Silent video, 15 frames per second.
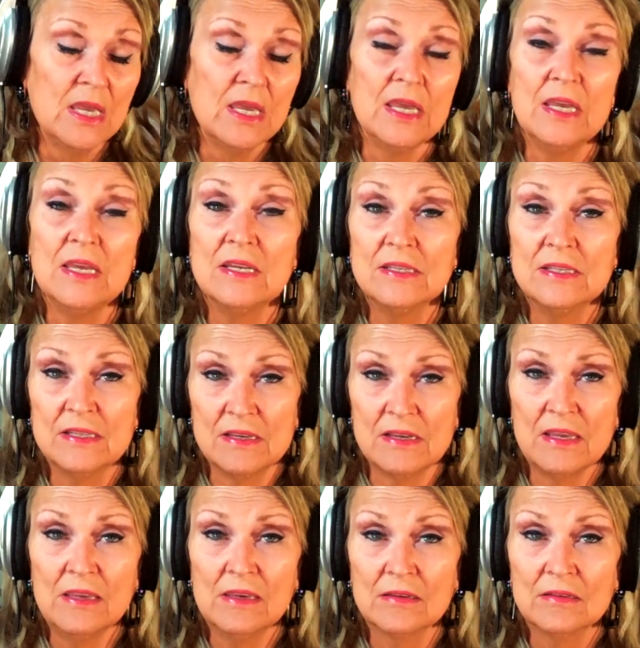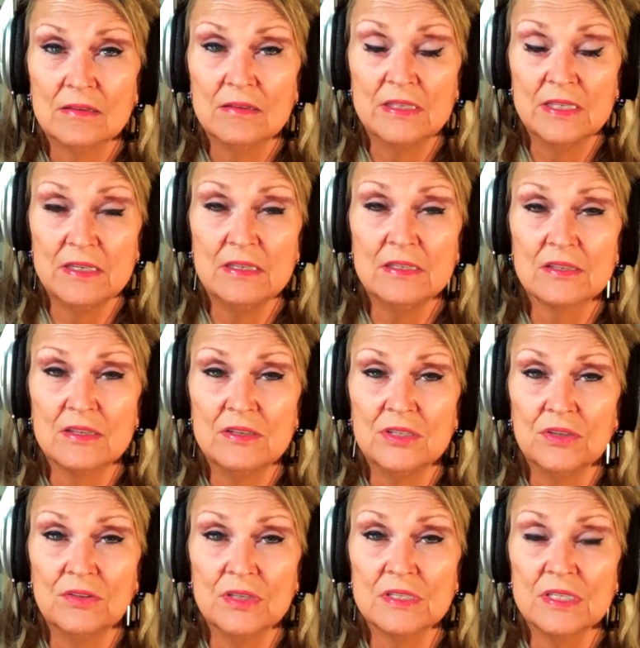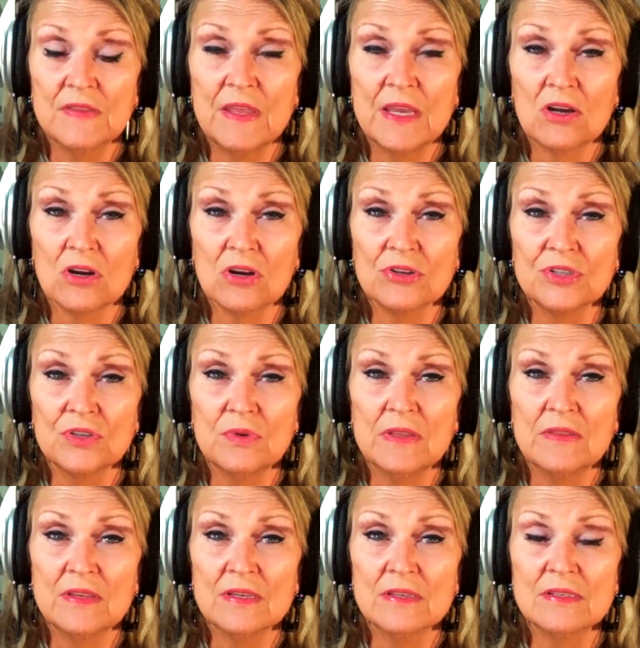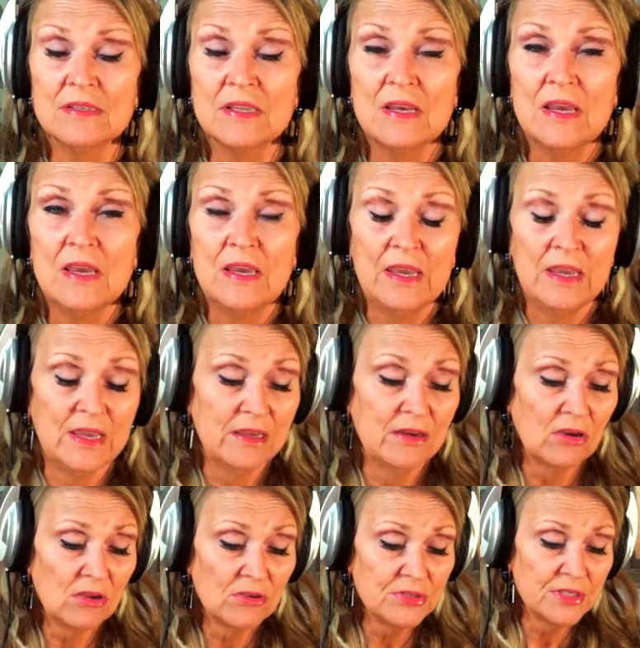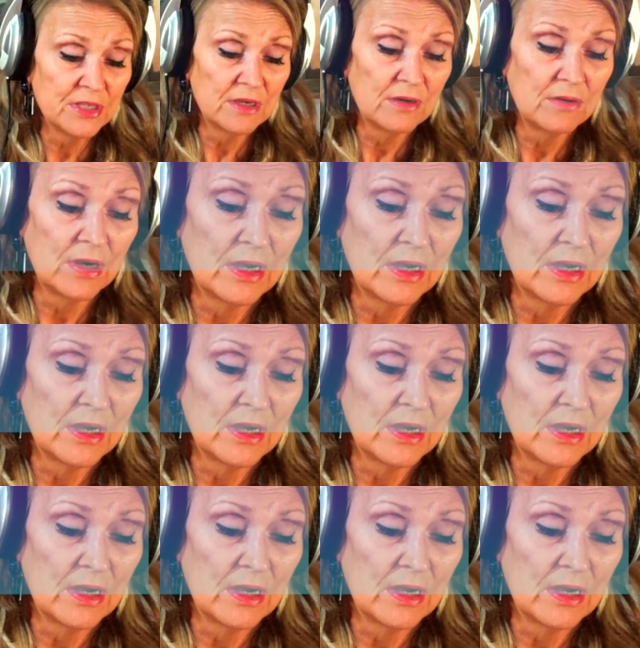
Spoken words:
in a city. Cities can do this, and they are doing this. And also